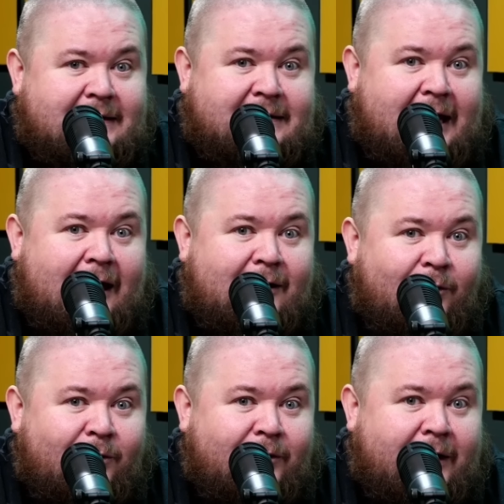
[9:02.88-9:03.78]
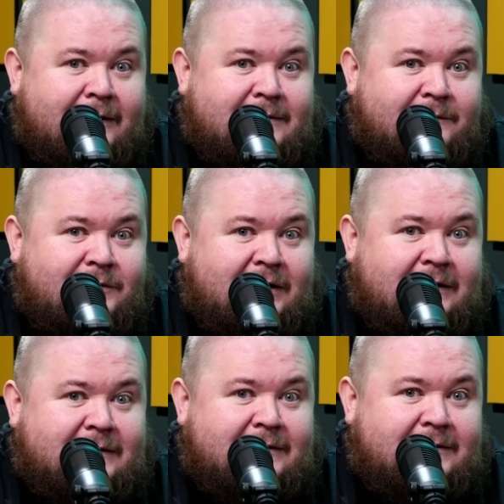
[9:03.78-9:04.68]
attack other eggs. Have you seen
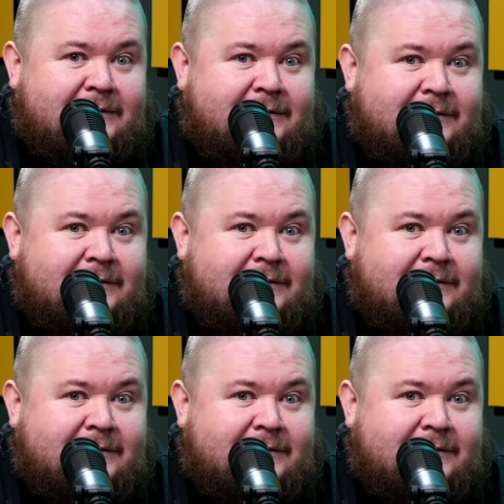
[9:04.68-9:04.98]
this?